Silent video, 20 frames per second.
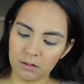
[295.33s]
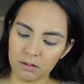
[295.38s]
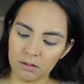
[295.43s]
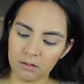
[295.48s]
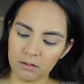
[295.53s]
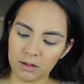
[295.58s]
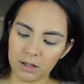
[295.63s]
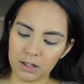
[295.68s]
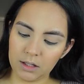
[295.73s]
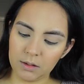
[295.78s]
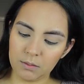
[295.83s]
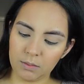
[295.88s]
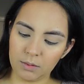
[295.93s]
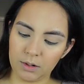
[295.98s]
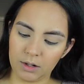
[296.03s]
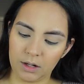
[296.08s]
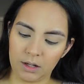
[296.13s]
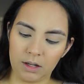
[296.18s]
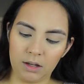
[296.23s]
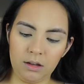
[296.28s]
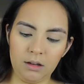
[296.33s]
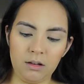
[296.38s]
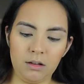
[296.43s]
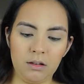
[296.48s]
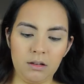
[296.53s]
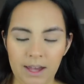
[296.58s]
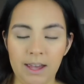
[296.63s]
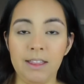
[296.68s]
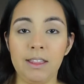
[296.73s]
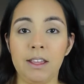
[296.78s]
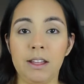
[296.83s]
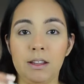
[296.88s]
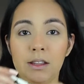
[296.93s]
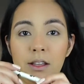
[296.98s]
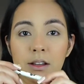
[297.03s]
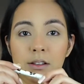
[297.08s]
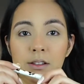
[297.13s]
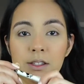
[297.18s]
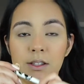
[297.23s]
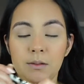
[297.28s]
Oh, that's pretty. And then
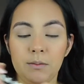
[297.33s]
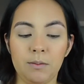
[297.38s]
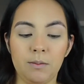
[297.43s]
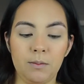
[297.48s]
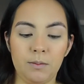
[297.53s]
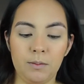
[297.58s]
they also,